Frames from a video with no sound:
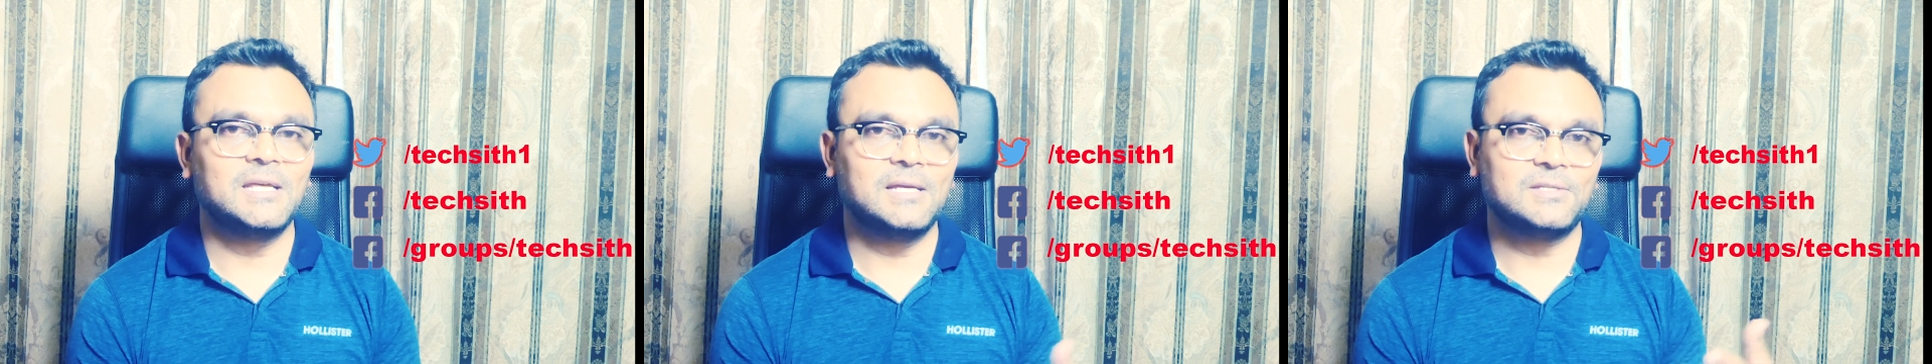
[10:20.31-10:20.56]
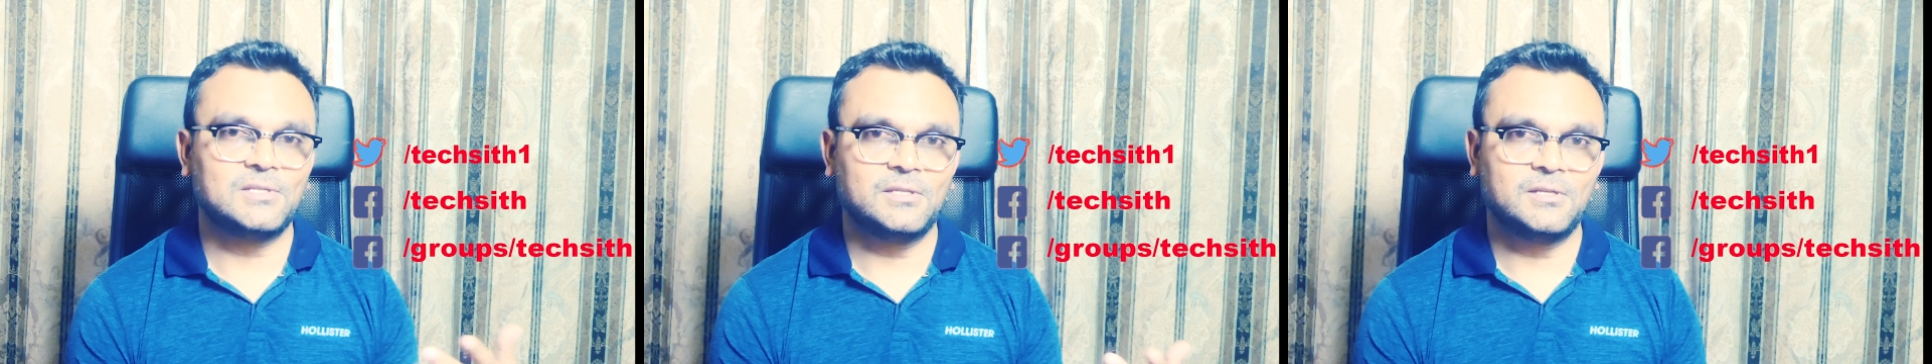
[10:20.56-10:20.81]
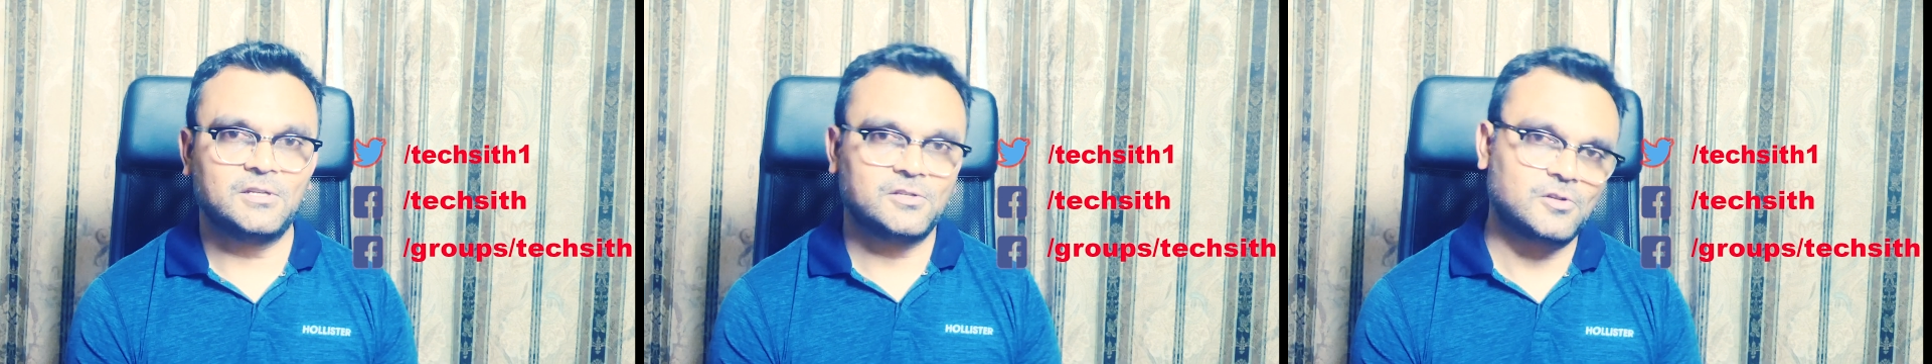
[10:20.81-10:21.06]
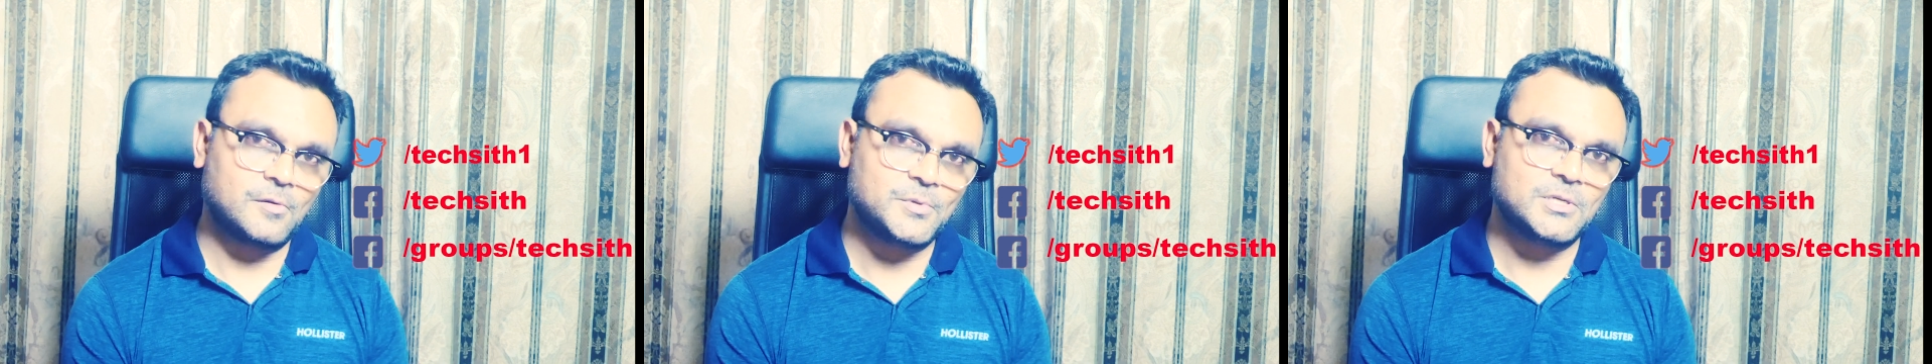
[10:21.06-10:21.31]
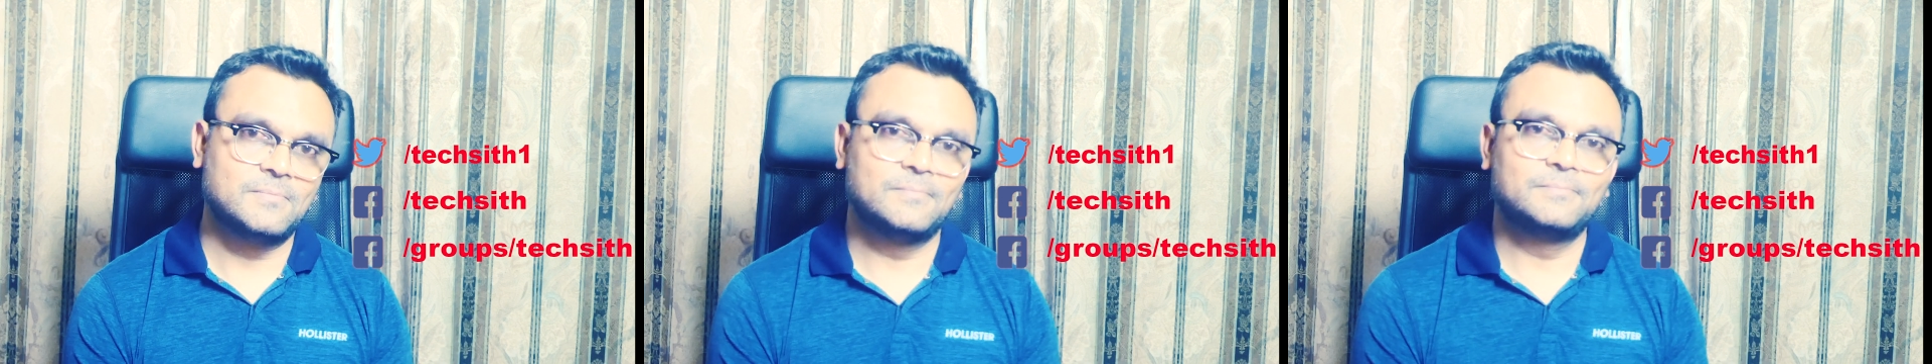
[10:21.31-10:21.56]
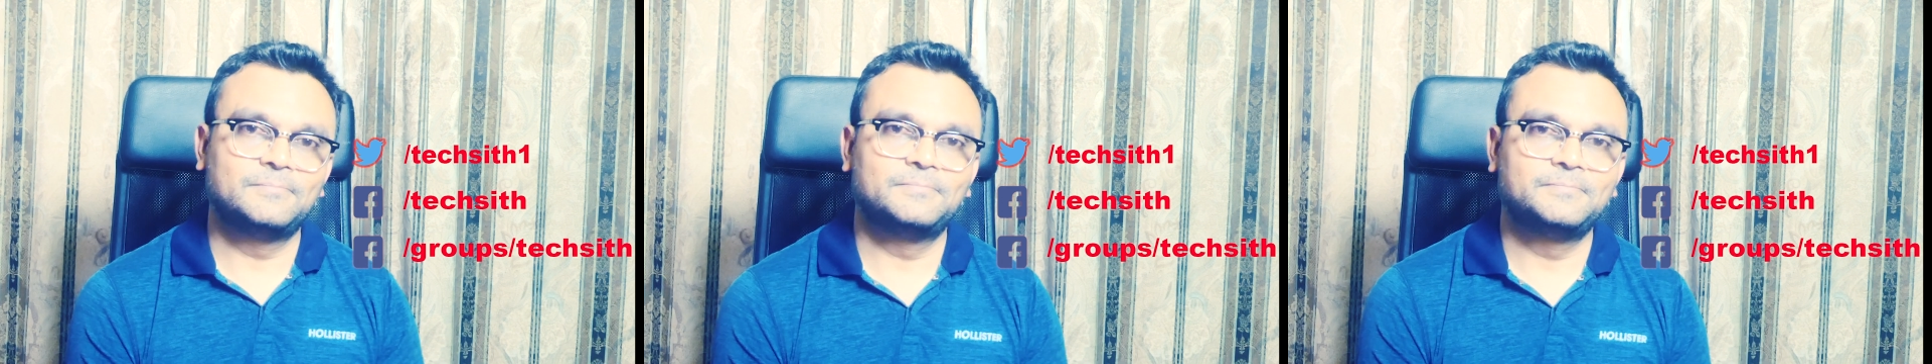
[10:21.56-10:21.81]
is in the description.
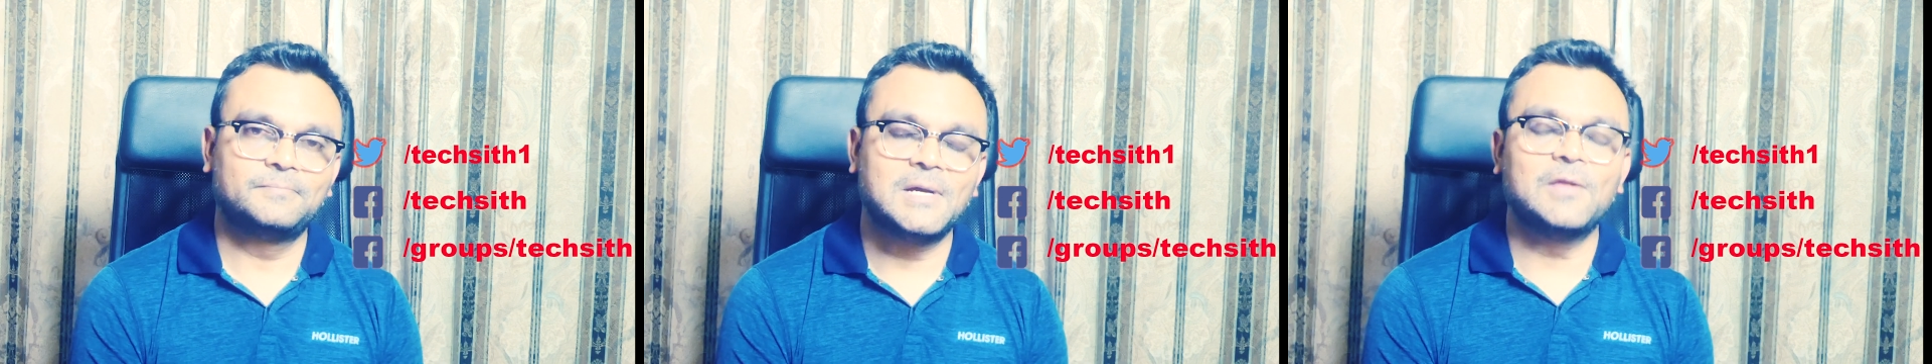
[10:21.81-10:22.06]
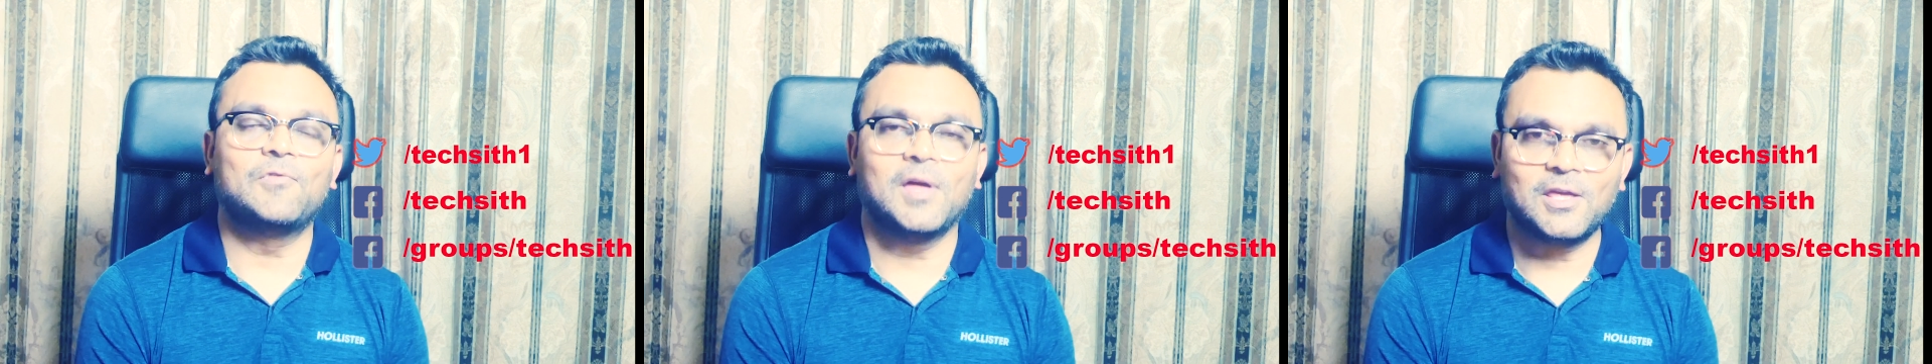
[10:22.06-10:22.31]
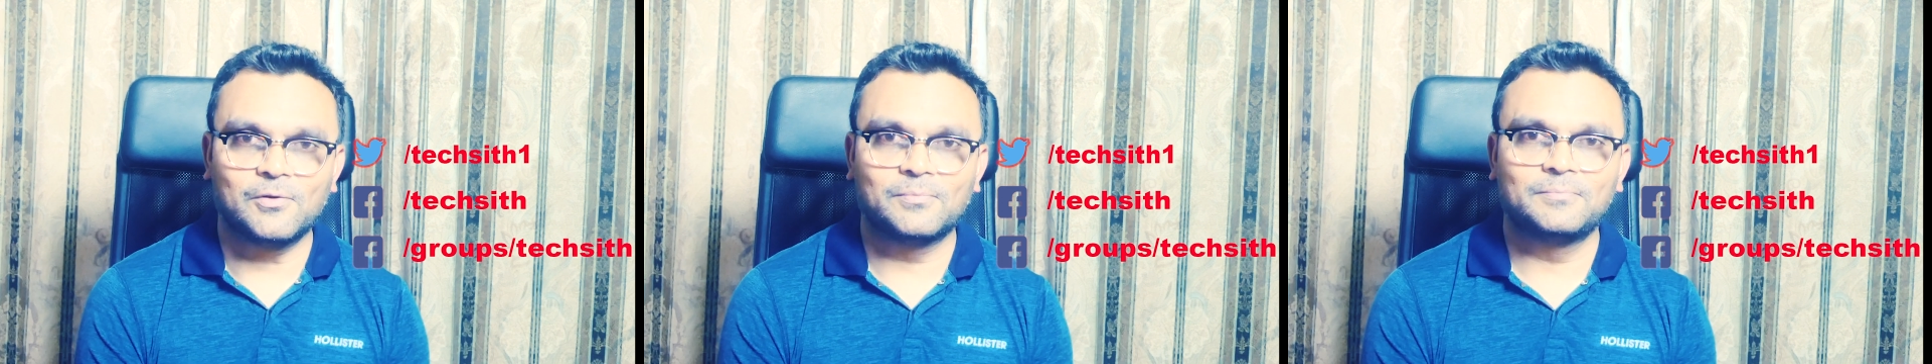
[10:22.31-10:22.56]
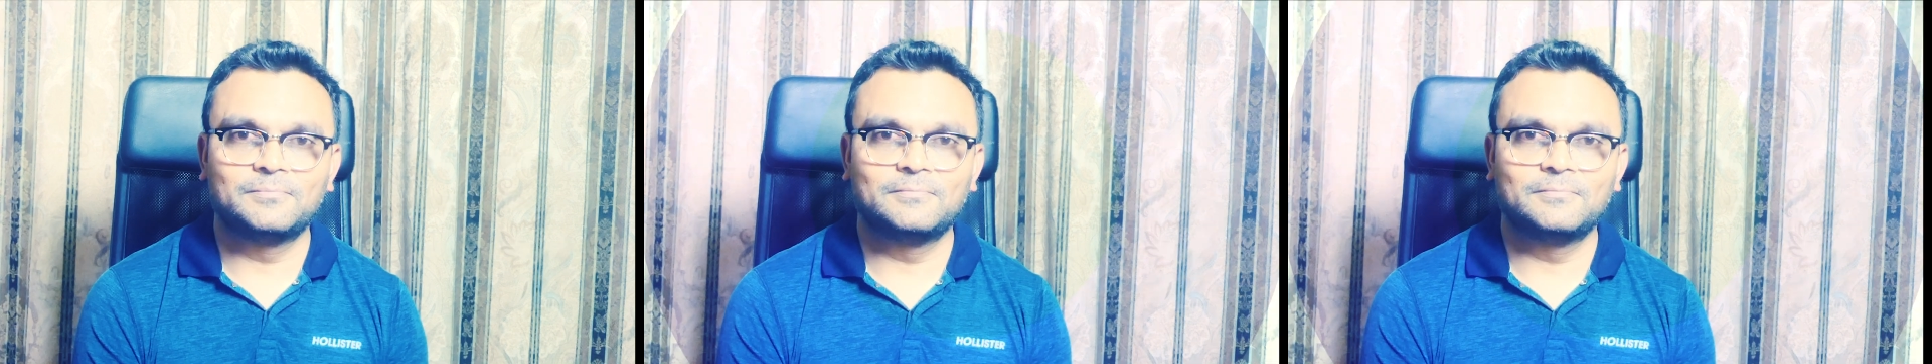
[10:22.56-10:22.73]
And thank you.